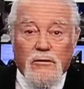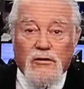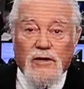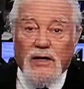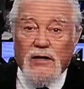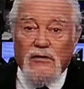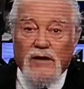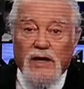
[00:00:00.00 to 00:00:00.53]

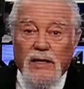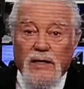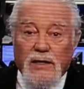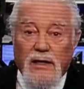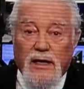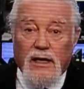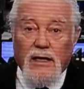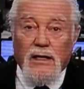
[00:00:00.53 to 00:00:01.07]
said exactly
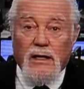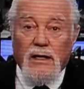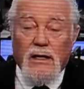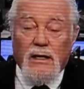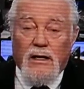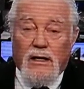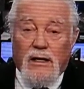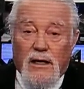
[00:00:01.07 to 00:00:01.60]
that,
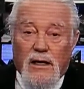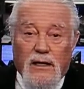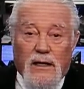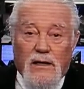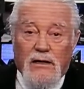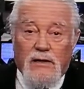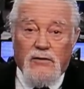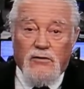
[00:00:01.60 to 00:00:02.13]

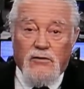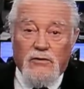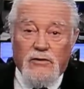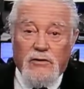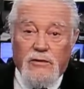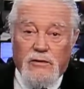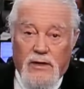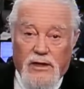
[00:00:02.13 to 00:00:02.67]
and
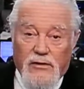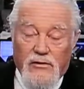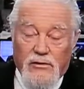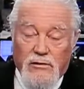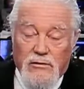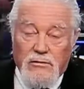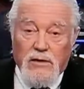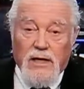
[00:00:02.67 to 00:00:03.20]
he's
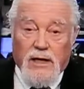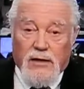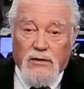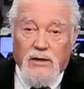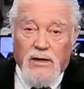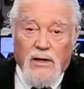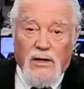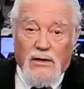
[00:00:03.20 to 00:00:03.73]
correct.
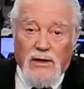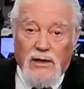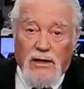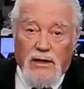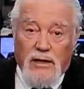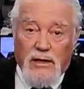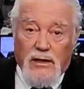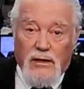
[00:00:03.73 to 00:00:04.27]

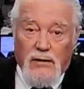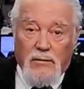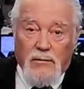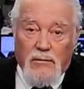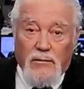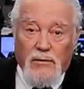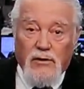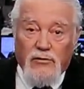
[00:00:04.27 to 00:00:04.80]
The
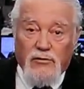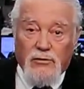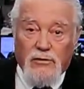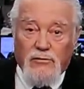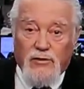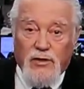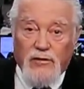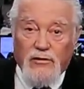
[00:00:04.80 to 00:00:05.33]
Minister
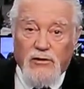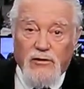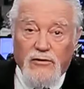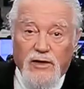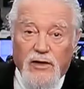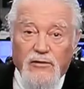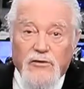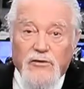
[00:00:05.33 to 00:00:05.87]
of Justice
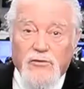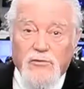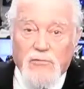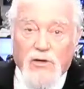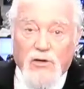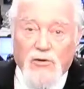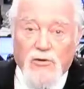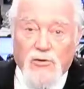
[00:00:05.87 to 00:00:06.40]
has
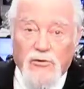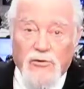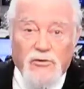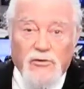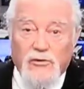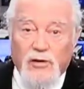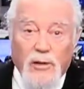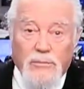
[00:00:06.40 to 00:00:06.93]
discretion to
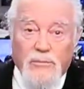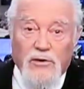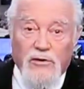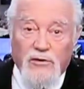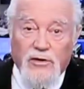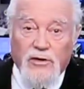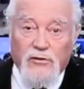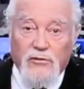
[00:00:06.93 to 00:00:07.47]
stop
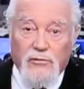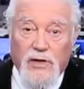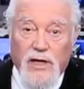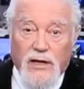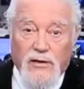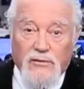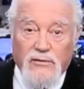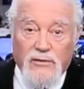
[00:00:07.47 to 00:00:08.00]
this in its
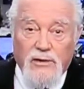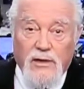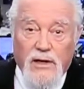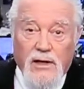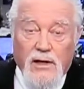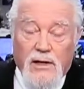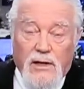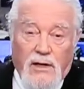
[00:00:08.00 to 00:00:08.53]
tracks.
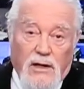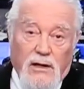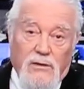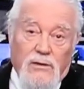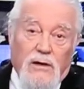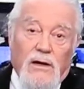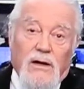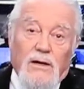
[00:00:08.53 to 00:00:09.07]

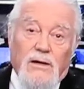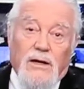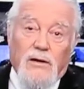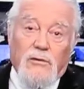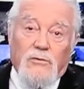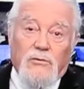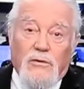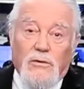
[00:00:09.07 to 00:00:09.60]

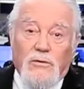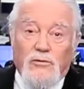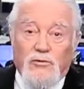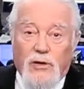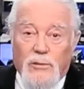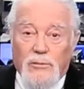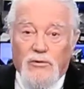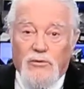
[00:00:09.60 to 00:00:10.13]
Now,
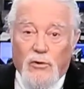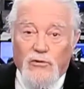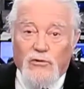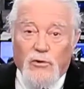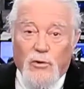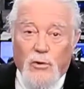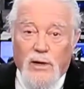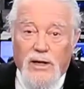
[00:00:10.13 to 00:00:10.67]
Trump has
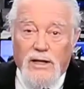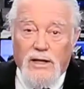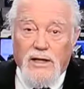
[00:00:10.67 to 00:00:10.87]
also weighed